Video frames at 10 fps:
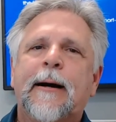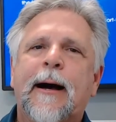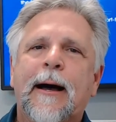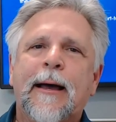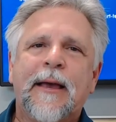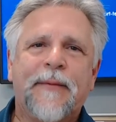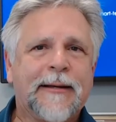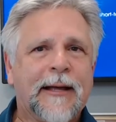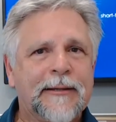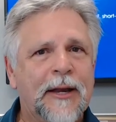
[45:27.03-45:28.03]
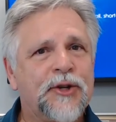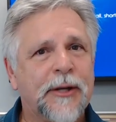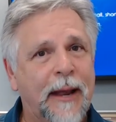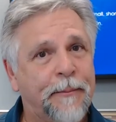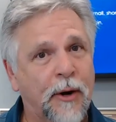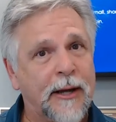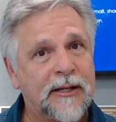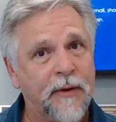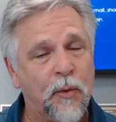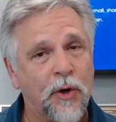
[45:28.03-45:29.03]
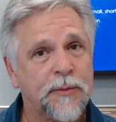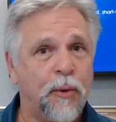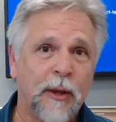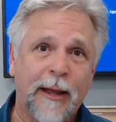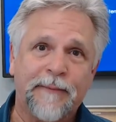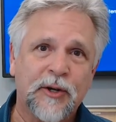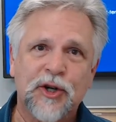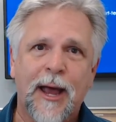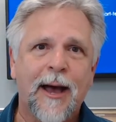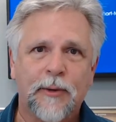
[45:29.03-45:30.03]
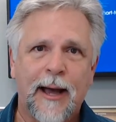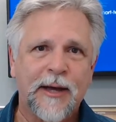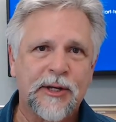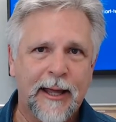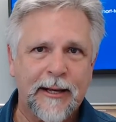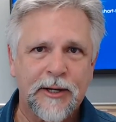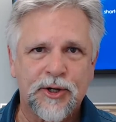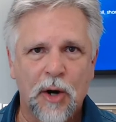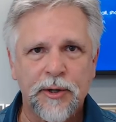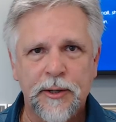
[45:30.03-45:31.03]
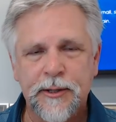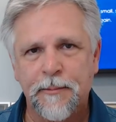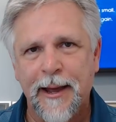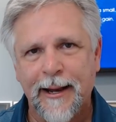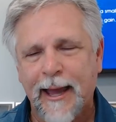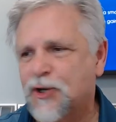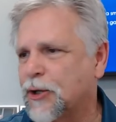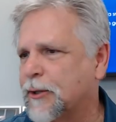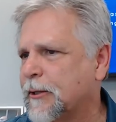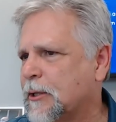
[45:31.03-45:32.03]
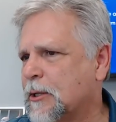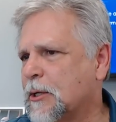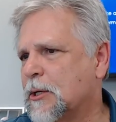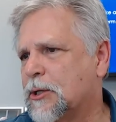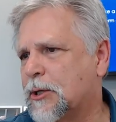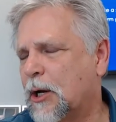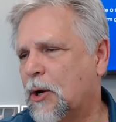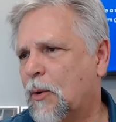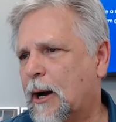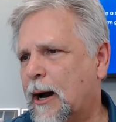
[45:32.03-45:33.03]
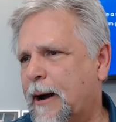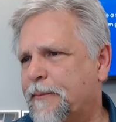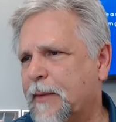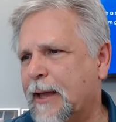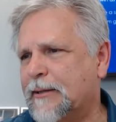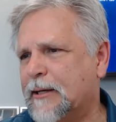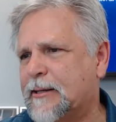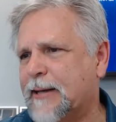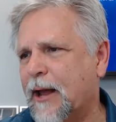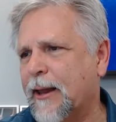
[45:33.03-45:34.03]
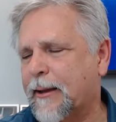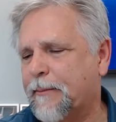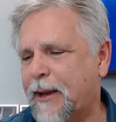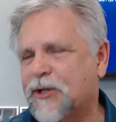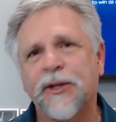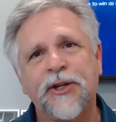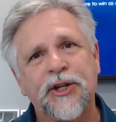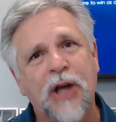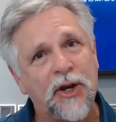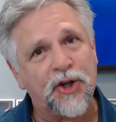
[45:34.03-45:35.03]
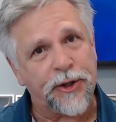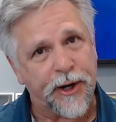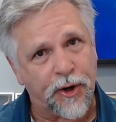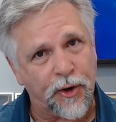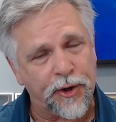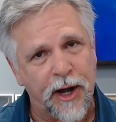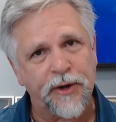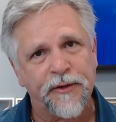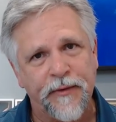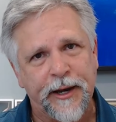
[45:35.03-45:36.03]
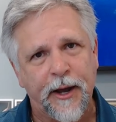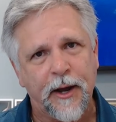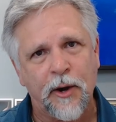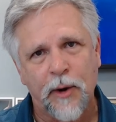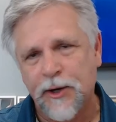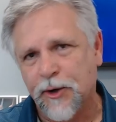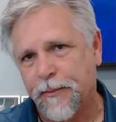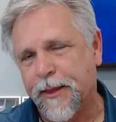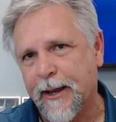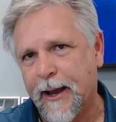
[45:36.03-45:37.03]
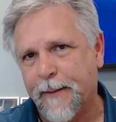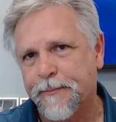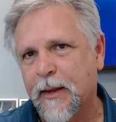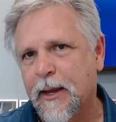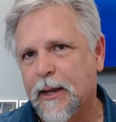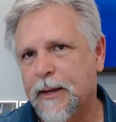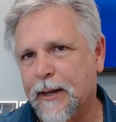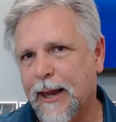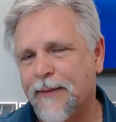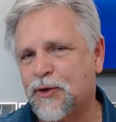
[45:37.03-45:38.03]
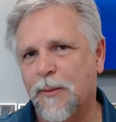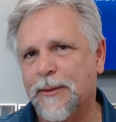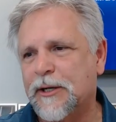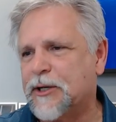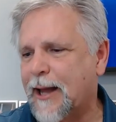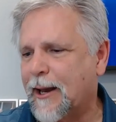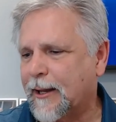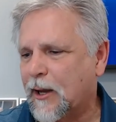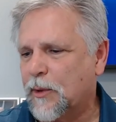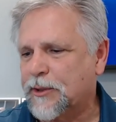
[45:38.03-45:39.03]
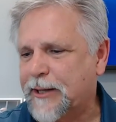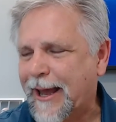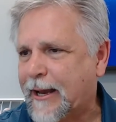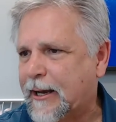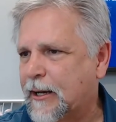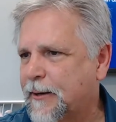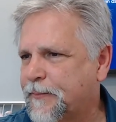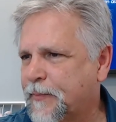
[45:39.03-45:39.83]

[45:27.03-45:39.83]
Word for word: Uh, if it continues to get progressively worse, pull that fish out, isolate, and start some medication. So um, it didn't sound like, based on the discussion that occurred under the video or under the uh, the live stream, it didn't sound like it was ick.